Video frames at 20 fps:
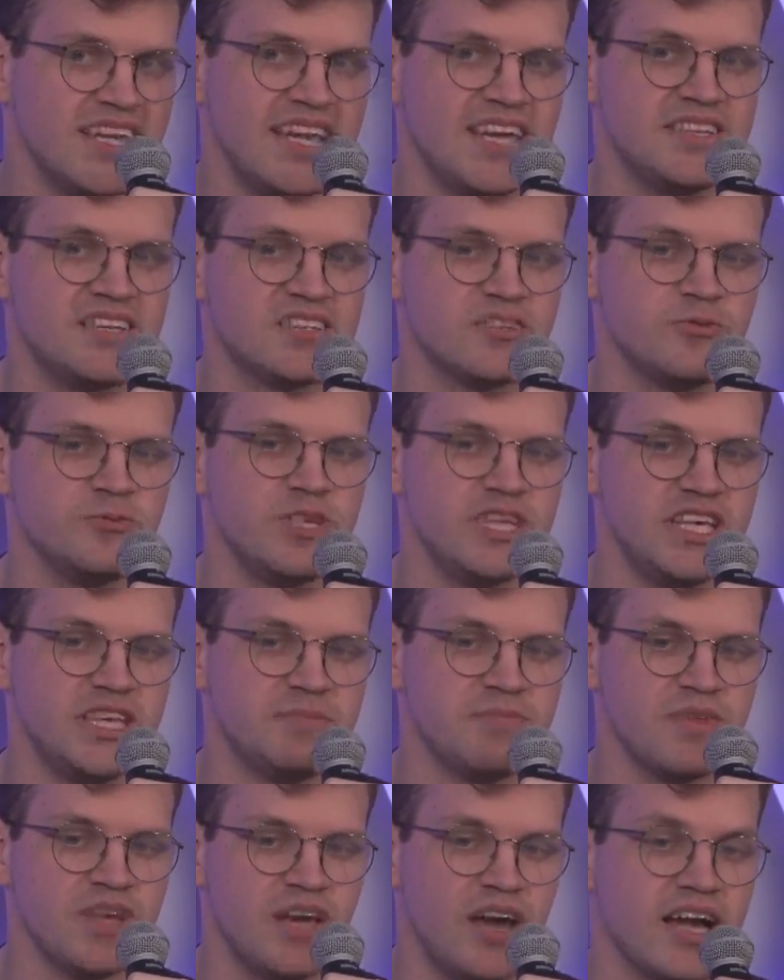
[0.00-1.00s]
it doesn't
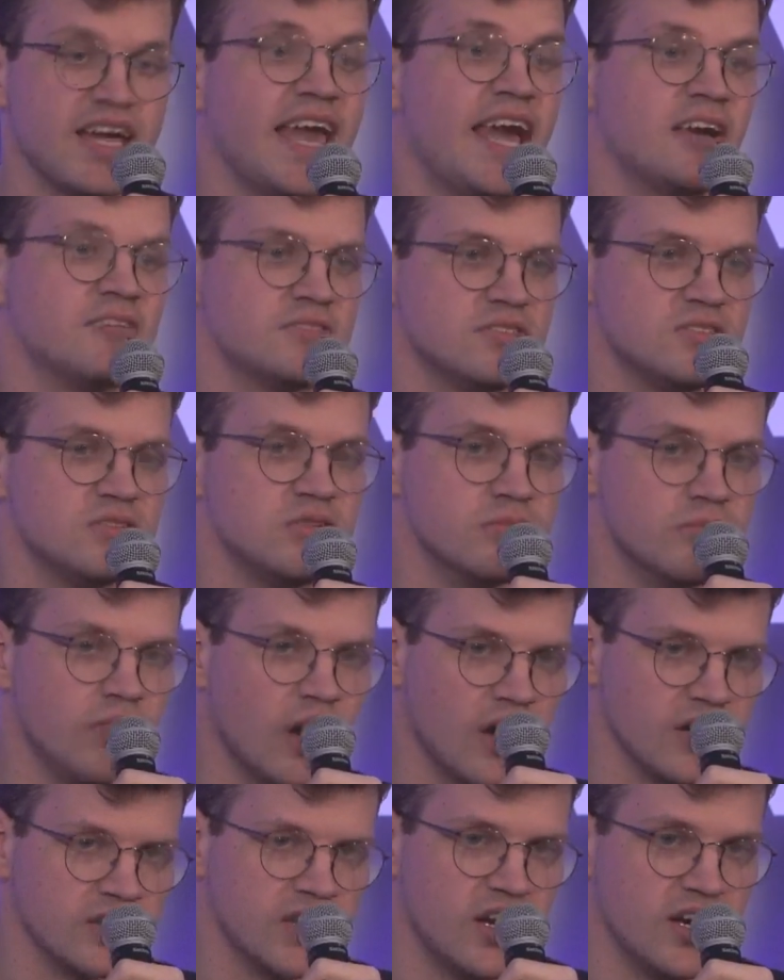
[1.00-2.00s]
really account too
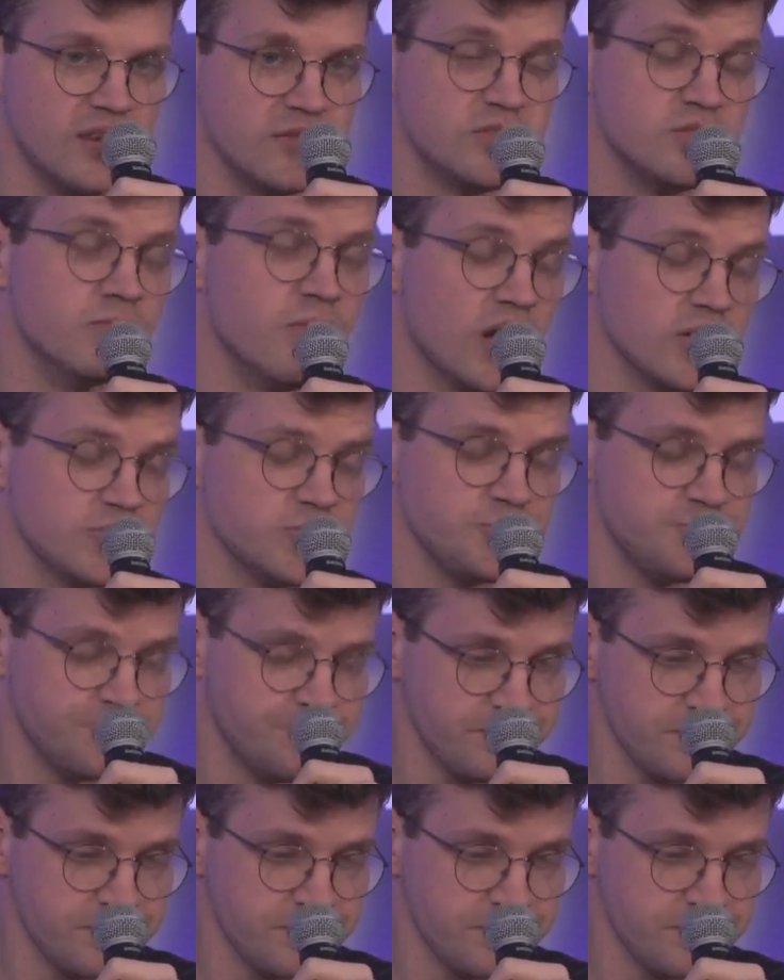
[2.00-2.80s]
much.